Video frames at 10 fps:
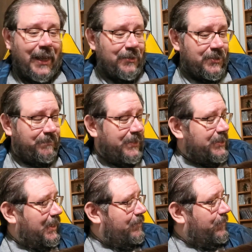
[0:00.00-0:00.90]
I'll simply
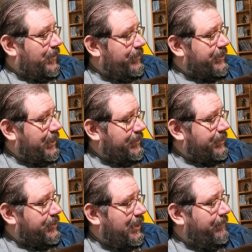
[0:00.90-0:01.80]
say, what do we say at
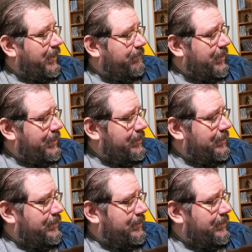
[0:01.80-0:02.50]
this time, Gimli?